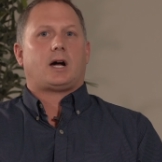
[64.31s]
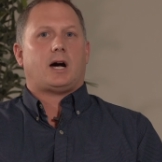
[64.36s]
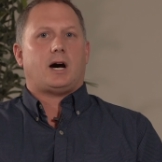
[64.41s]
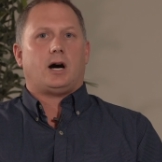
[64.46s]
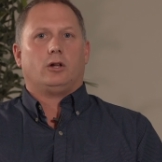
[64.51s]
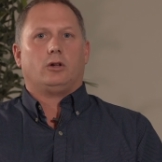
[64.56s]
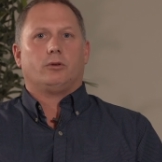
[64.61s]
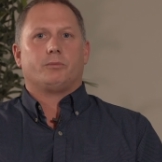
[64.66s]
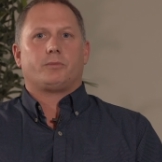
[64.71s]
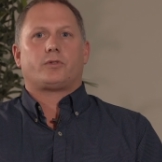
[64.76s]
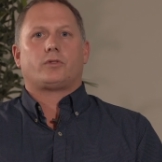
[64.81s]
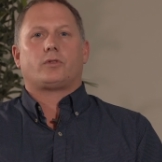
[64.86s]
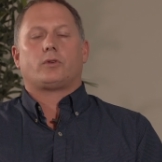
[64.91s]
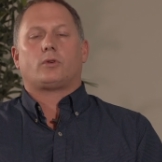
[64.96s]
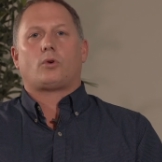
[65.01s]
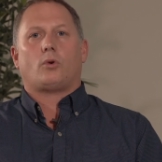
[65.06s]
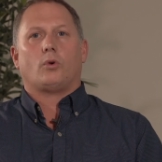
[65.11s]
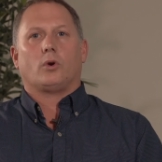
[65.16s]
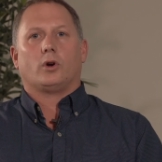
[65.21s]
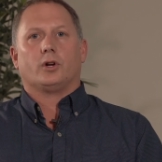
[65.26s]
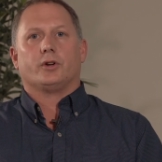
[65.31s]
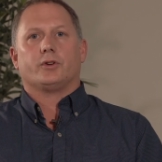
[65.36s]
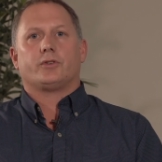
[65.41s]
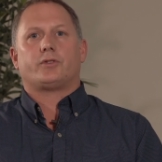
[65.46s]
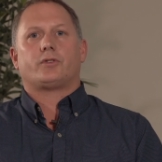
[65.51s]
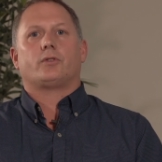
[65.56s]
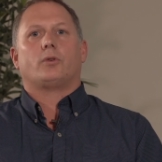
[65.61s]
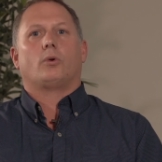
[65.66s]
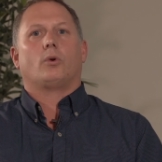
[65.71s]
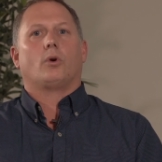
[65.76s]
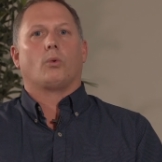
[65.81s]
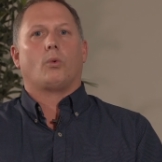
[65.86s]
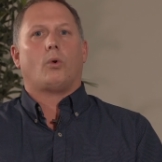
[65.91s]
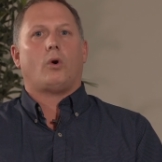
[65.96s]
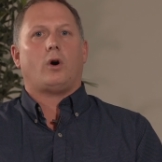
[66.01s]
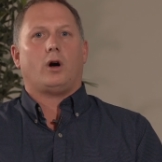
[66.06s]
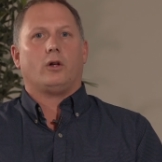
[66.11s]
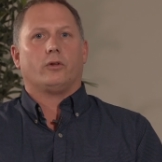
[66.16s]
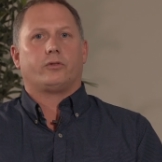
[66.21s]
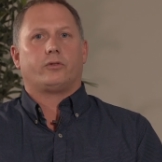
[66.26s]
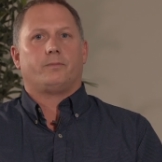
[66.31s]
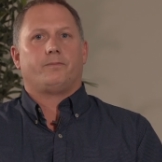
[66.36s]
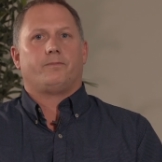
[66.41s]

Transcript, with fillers: columns, corners, or walls.